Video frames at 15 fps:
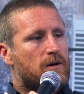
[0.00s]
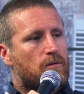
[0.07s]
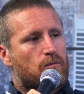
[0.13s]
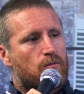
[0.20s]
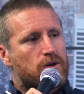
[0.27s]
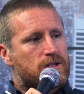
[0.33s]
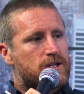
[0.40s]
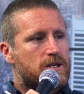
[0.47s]

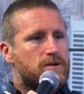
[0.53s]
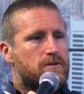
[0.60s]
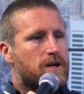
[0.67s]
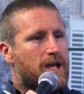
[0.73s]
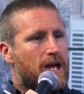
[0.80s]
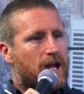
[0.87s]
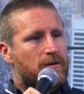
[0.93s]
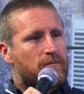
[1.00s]
we did your
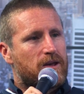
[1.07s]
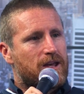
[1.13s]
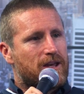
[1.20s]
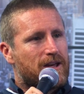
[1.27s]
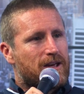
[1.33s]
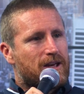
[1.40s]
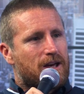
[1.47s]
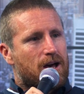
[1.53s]
academy.
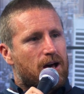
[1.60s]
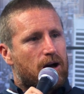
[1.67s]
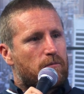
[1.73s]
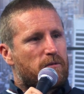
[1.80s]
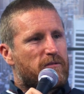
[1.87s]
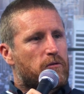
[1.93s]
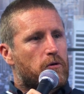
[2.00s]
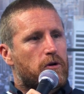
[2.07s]

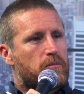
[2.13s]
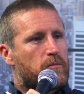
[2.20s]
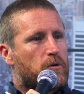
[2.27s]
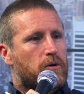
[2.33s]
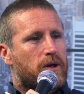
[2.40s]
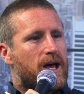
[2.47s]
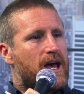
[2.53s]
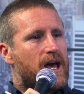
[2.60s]
We've already
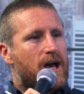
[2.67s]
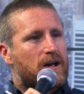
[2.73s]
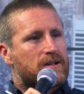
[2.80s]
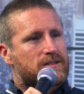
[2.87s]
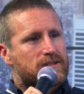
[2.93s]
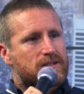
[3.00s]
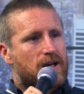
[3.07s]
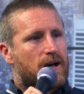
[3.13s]
bought a
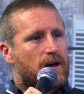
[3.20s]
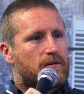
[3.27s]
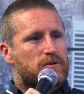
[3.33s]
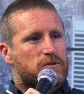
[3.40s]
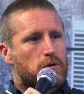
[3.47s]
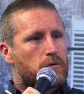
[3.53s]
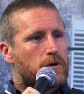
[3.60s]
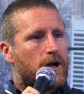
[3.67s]
house.
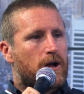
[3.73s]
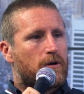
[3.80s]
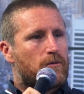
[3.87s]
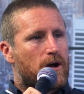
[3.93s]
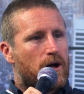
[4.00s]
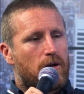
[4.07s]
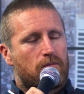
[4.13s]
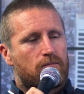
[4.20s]
It's all going
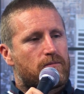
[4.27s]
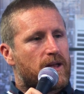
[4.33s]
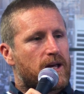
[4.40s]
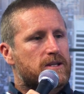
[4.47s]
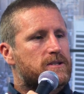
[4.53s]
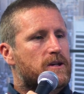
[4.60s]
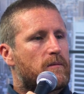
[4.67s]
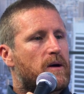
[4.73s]
well.
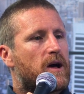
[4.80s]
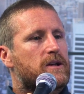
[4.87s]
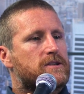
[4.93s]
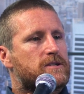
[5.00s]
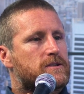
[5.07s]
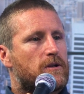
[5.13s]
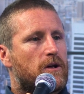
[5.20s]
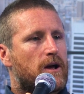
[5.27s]
Thanks so
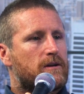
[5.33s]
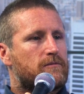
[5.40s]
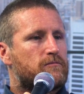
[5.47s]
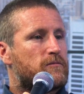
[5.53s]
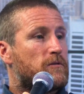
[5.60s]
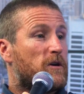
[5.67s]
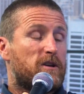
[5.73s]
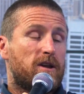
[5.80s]
much. Like,
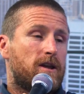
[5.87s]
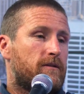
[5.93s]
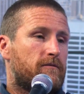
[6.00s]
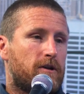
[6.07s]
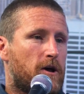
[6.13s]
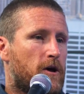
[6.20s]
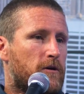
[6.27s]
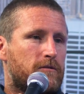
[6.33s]
I didn't
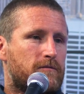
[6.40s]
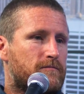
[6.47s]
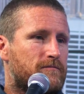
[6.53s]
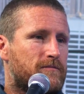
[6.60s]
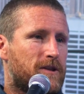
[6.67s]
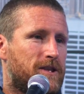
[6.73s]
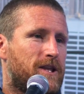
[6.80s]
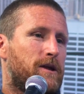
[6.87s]
even know
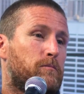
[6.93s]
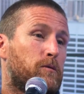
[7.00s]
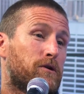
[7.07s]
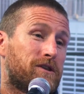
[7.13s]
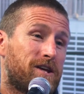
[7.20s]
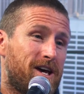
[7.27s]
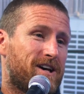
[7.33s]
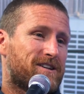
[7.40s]
that they'd bought the